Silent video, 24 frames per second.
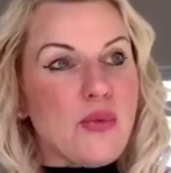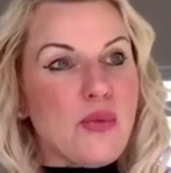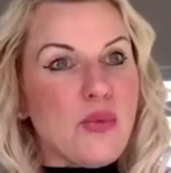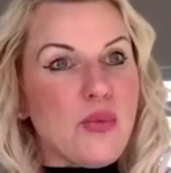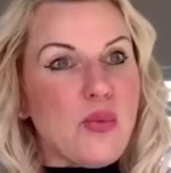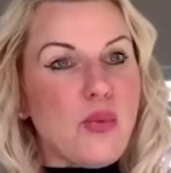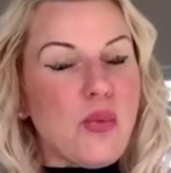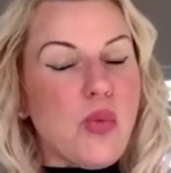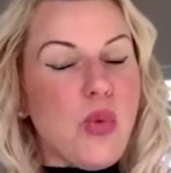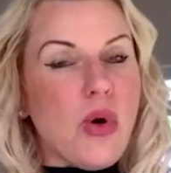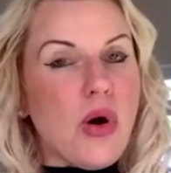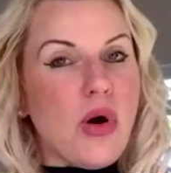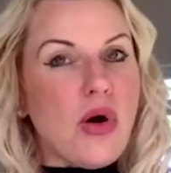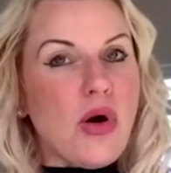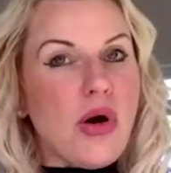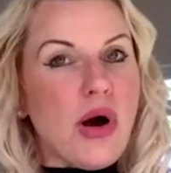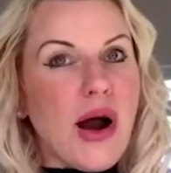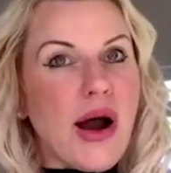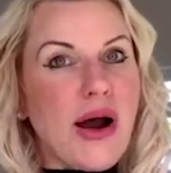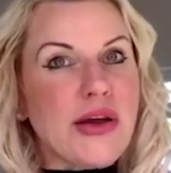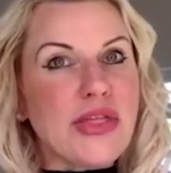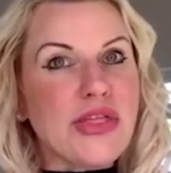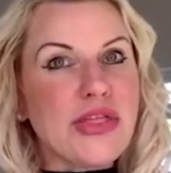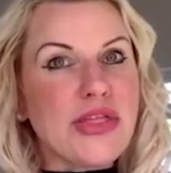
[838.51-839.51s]
What
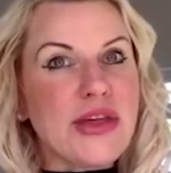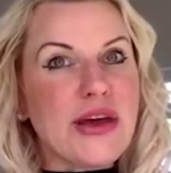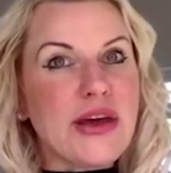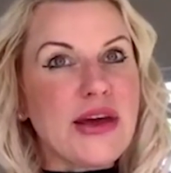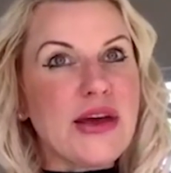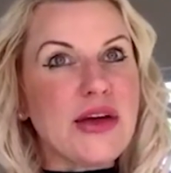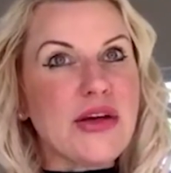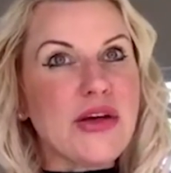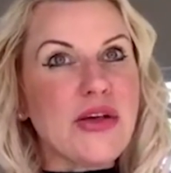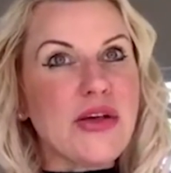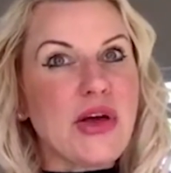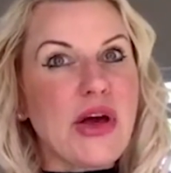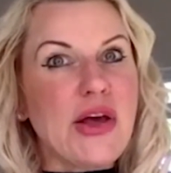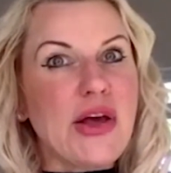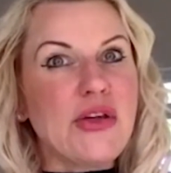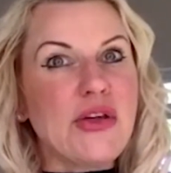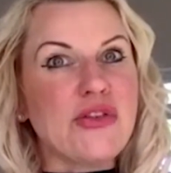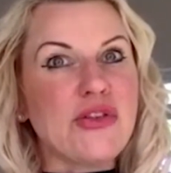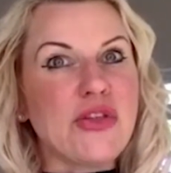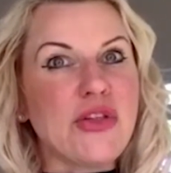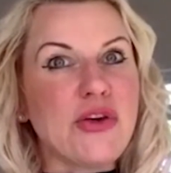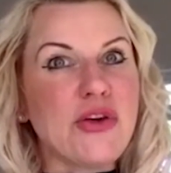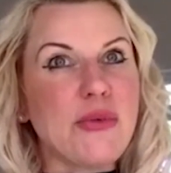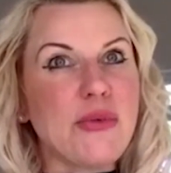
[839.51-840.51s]
I think
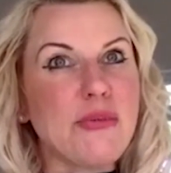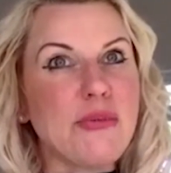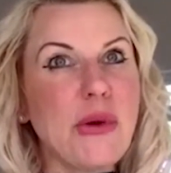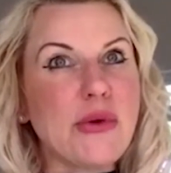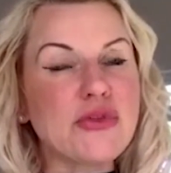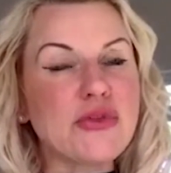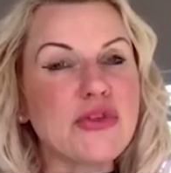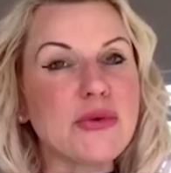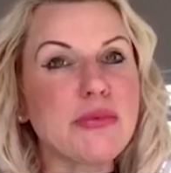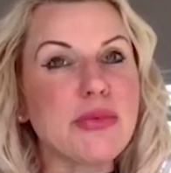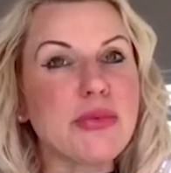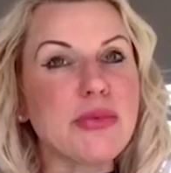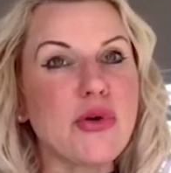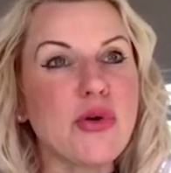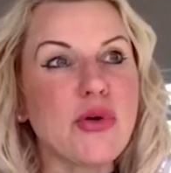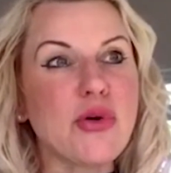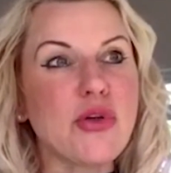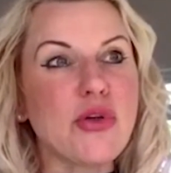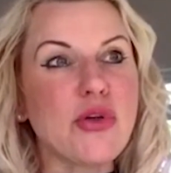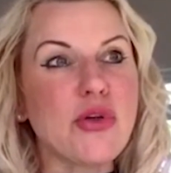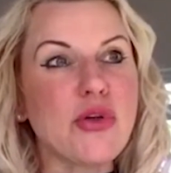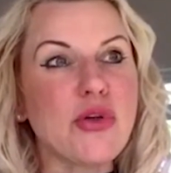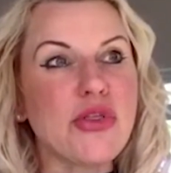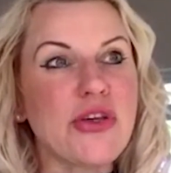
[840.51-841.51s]
is the most
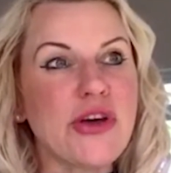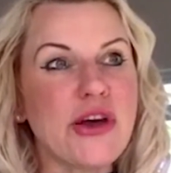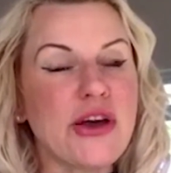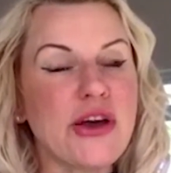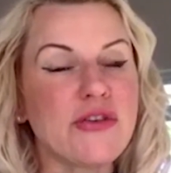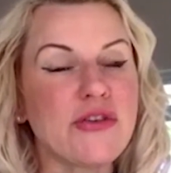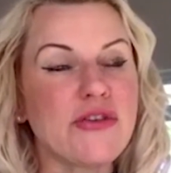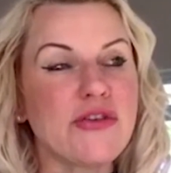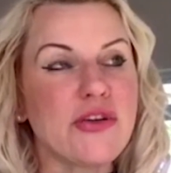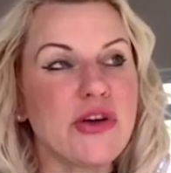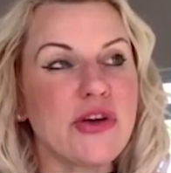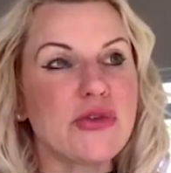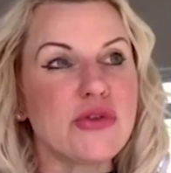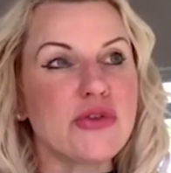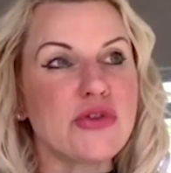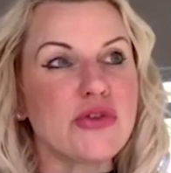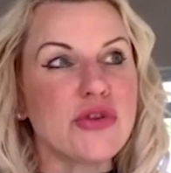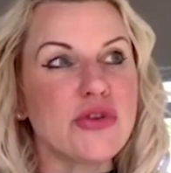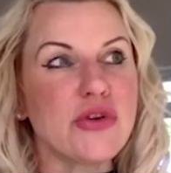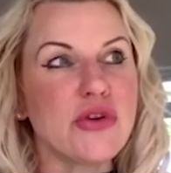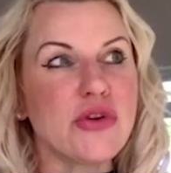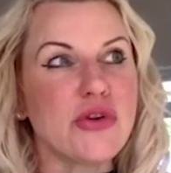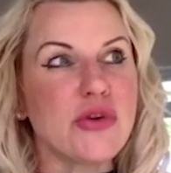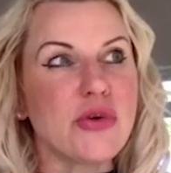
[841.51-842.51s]
important thing for you to
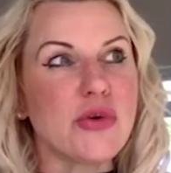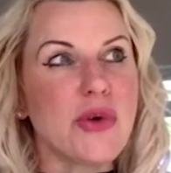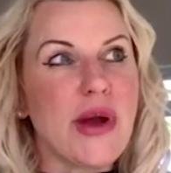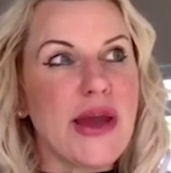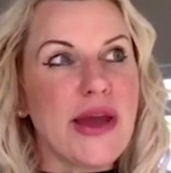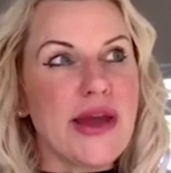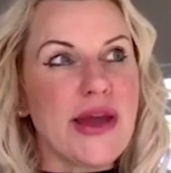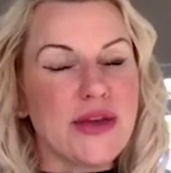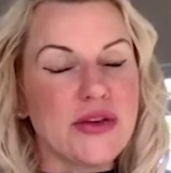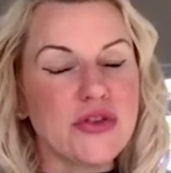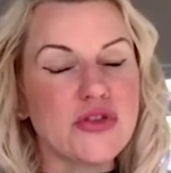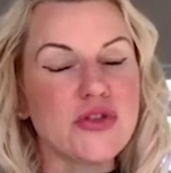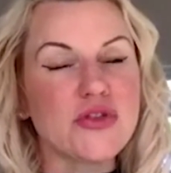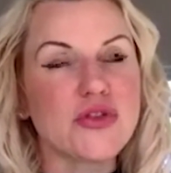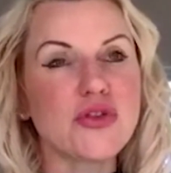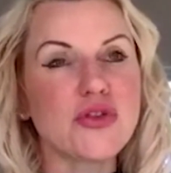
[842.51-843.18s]
do is